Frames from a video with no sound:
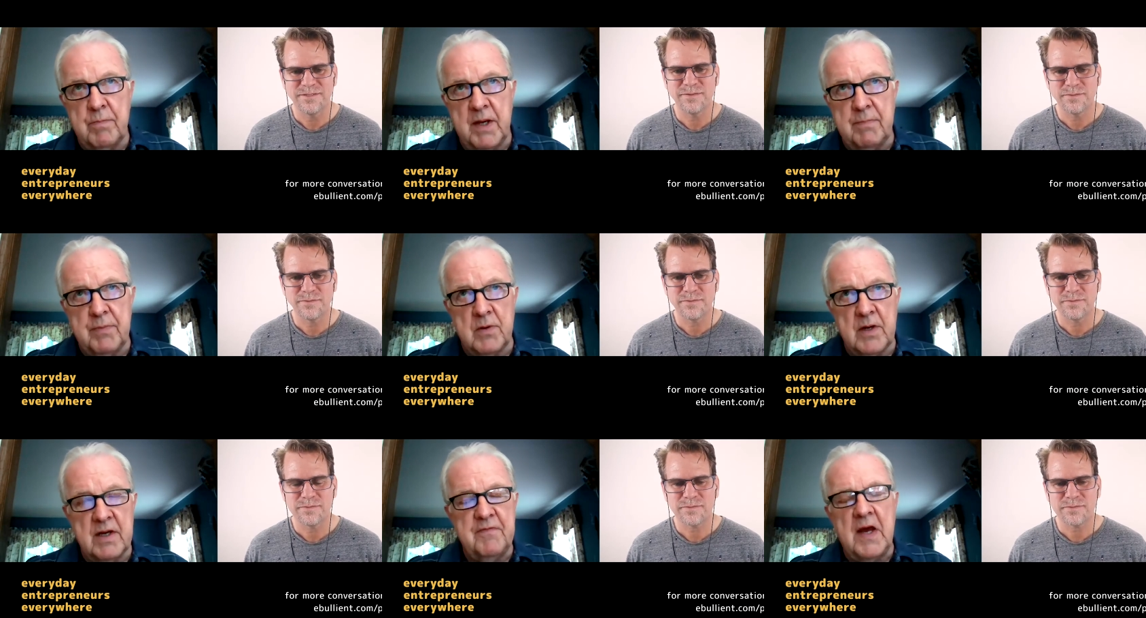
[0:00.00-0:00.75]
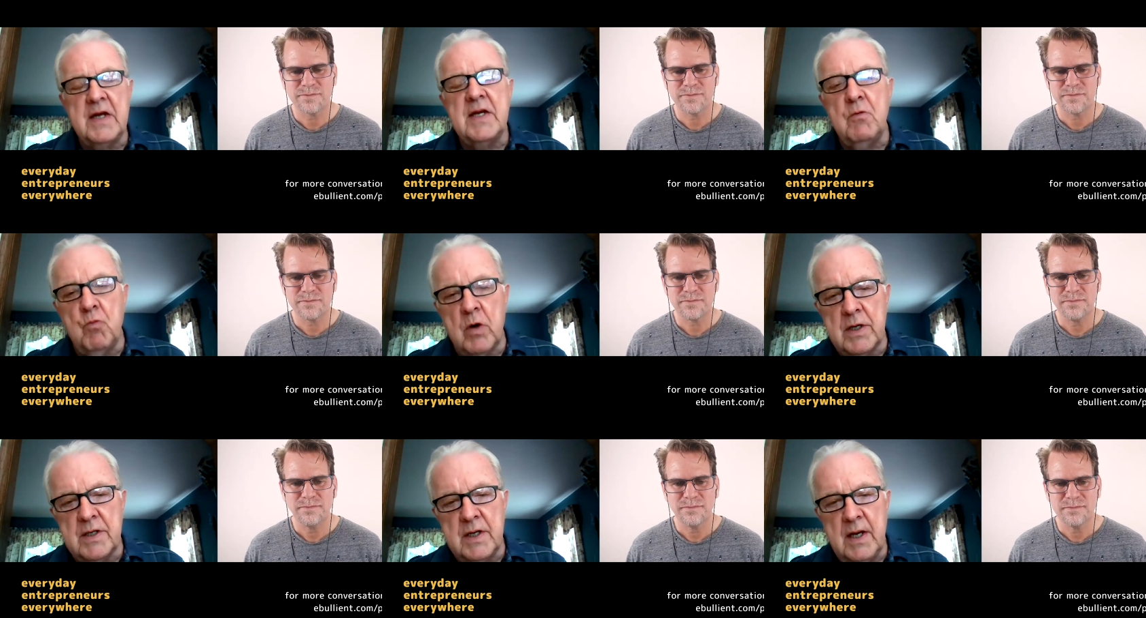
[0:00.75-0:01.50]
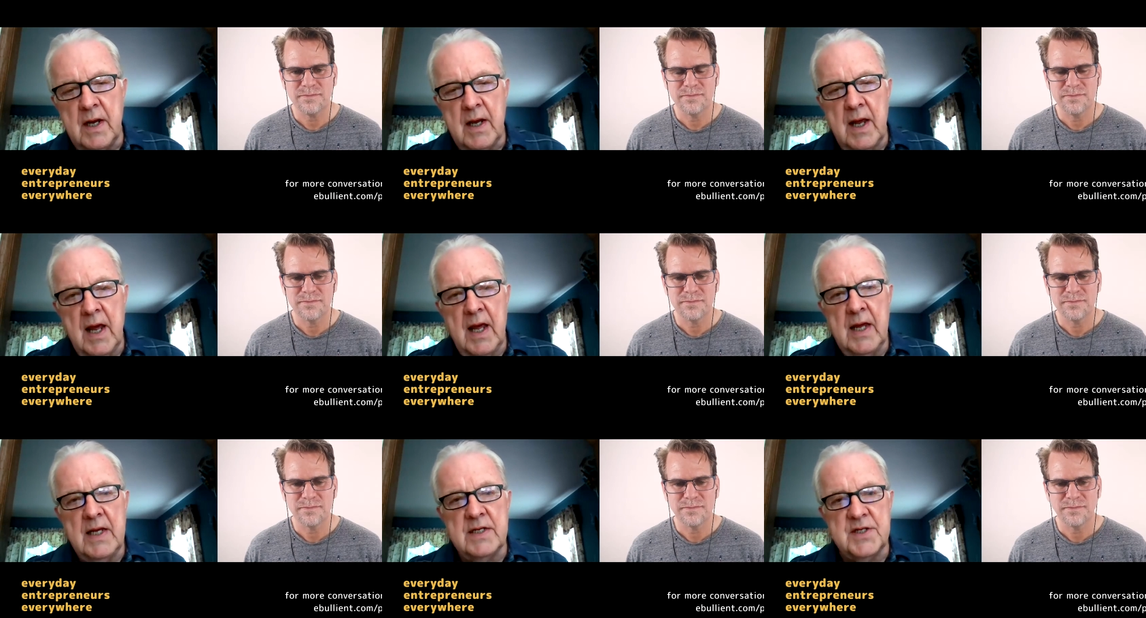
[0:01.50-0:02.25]
Speaker 1: people. If anyone
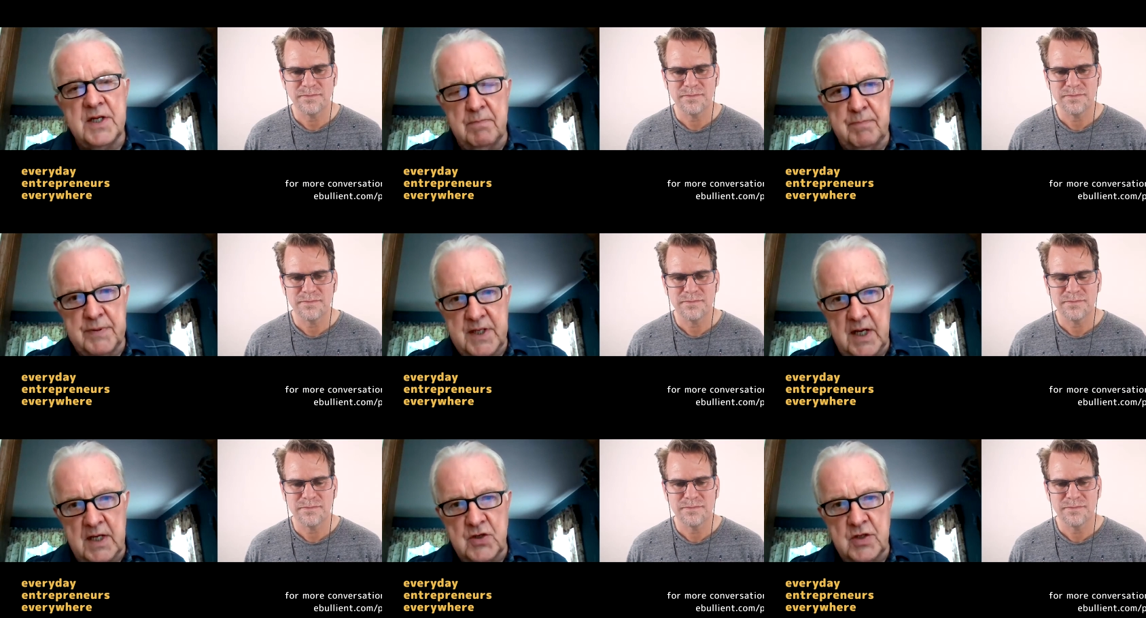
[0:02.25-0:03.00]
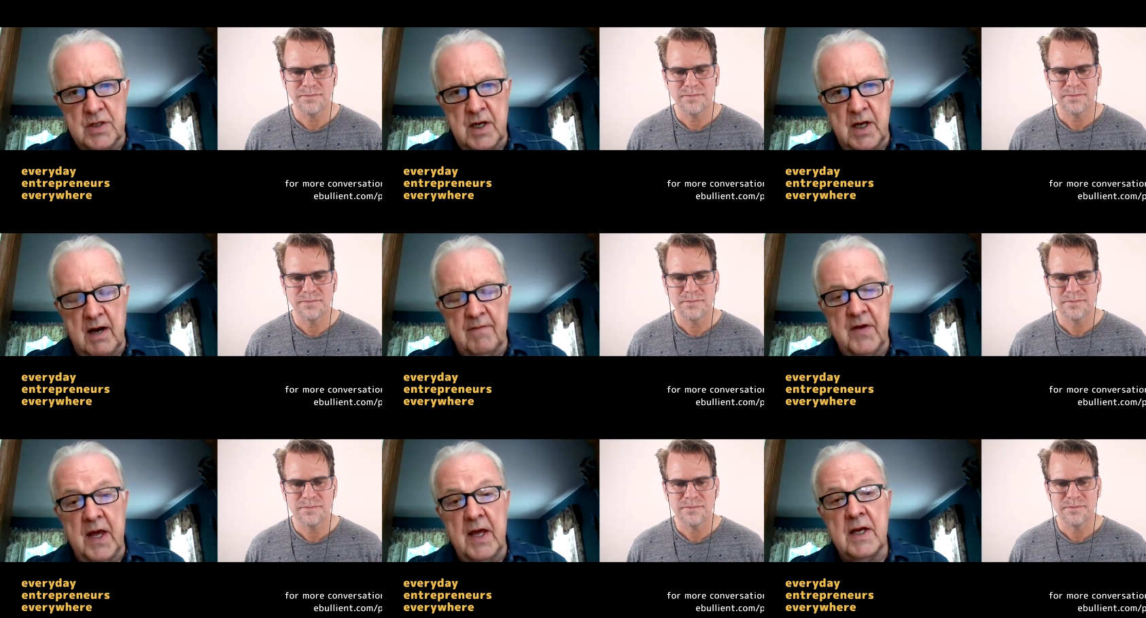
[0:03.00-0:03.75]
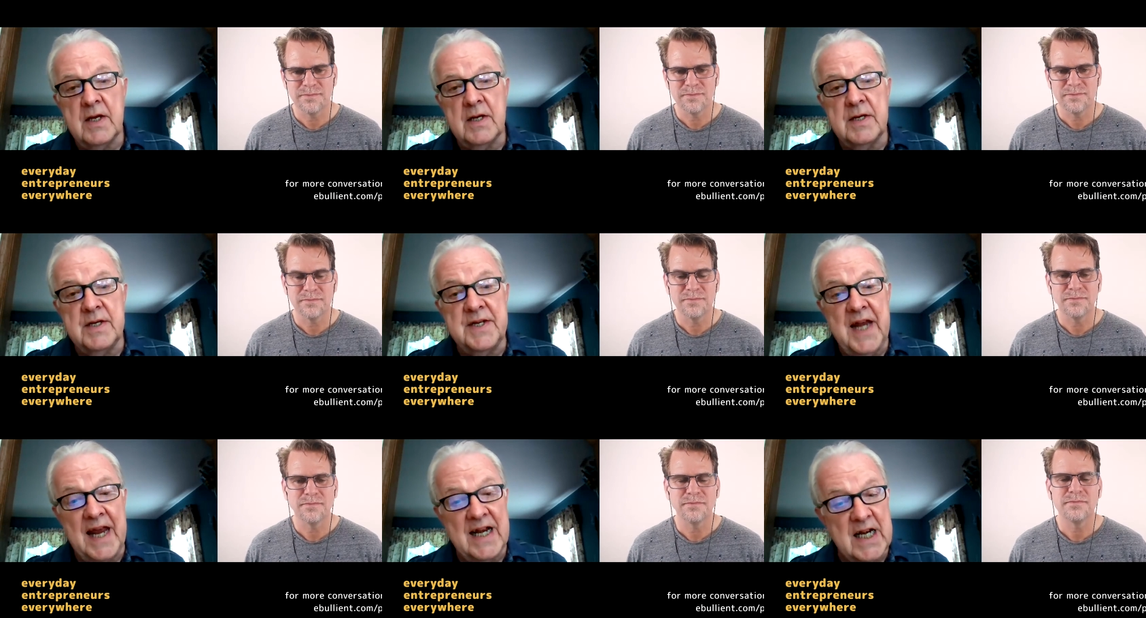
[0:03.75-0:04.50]
is in possession of a
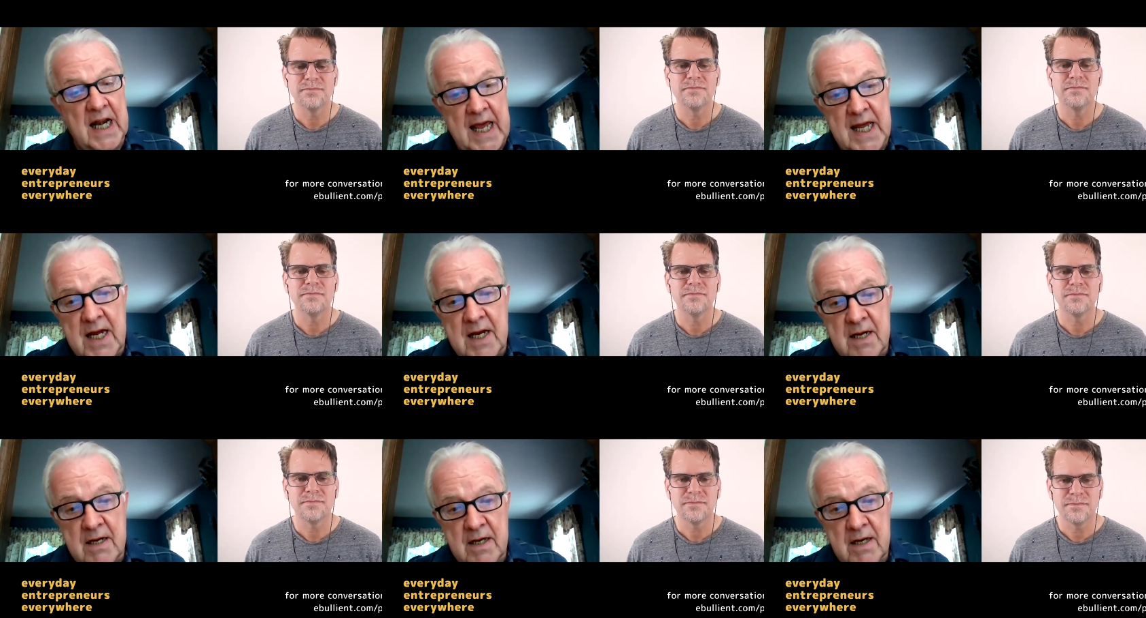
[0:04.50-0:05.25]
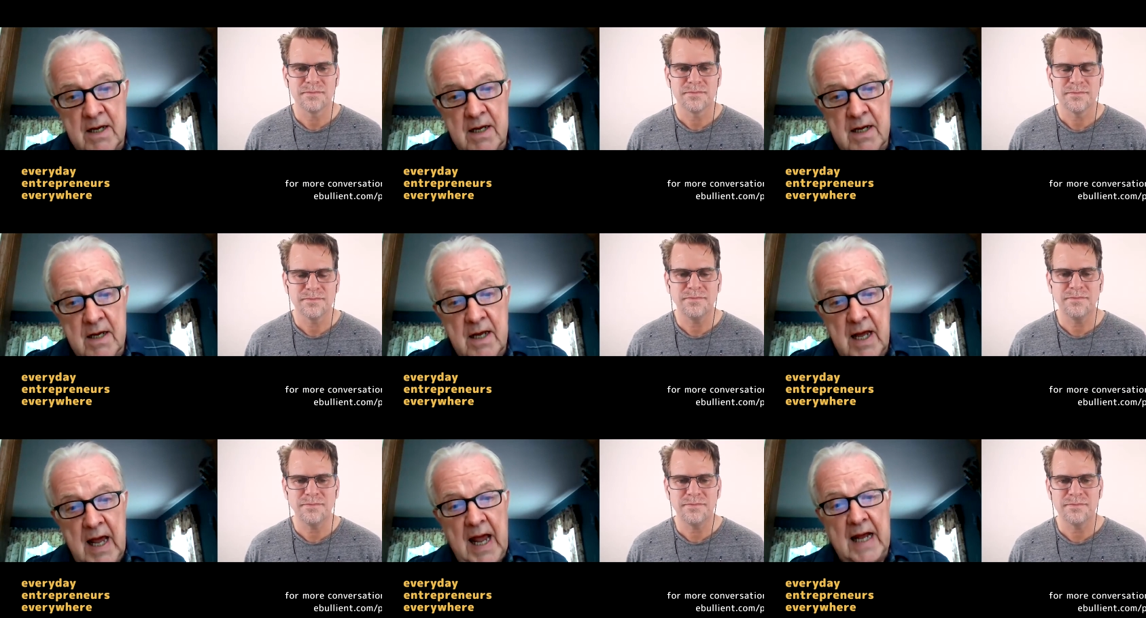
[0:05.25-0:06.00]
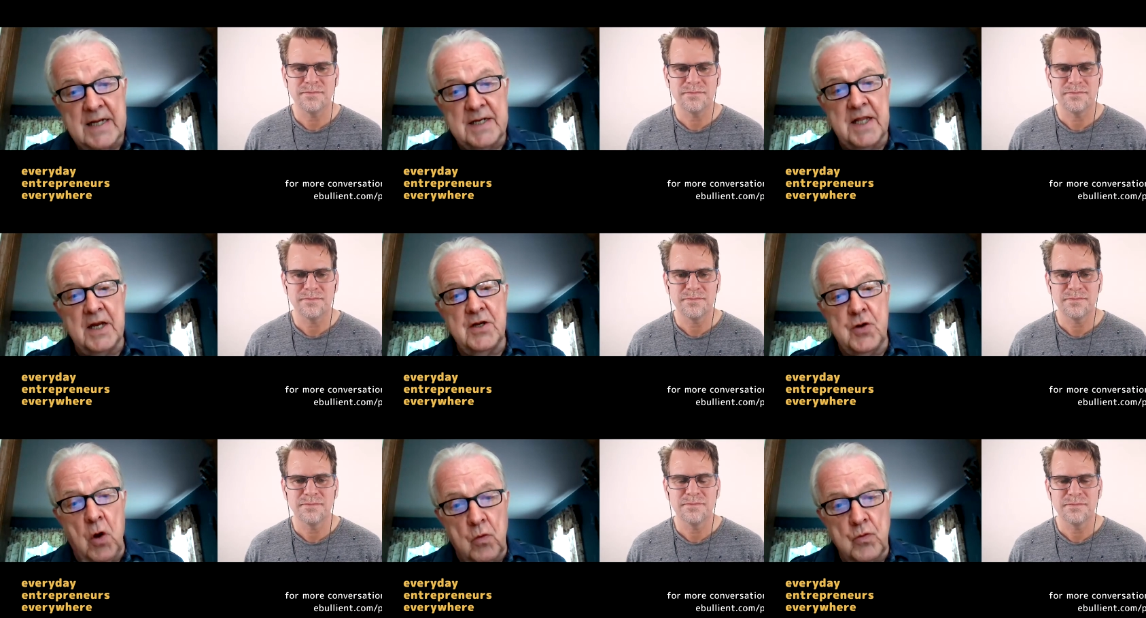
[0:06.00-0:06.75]
data lake mm-hmm. and they
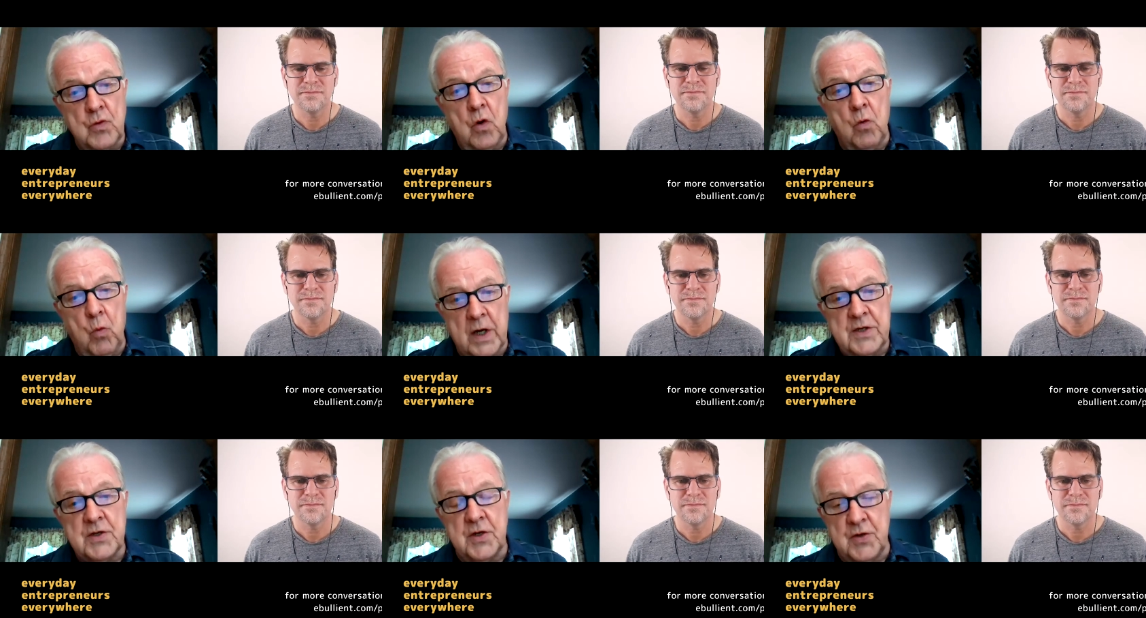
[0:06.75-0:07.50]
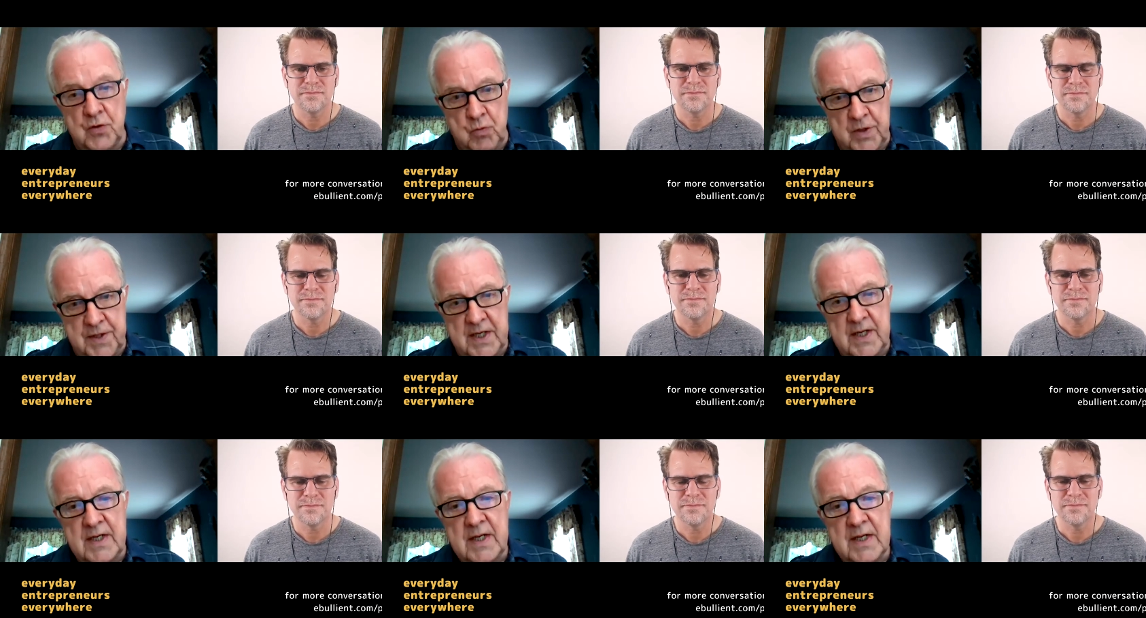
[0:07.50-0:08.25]
don't know what to do with it,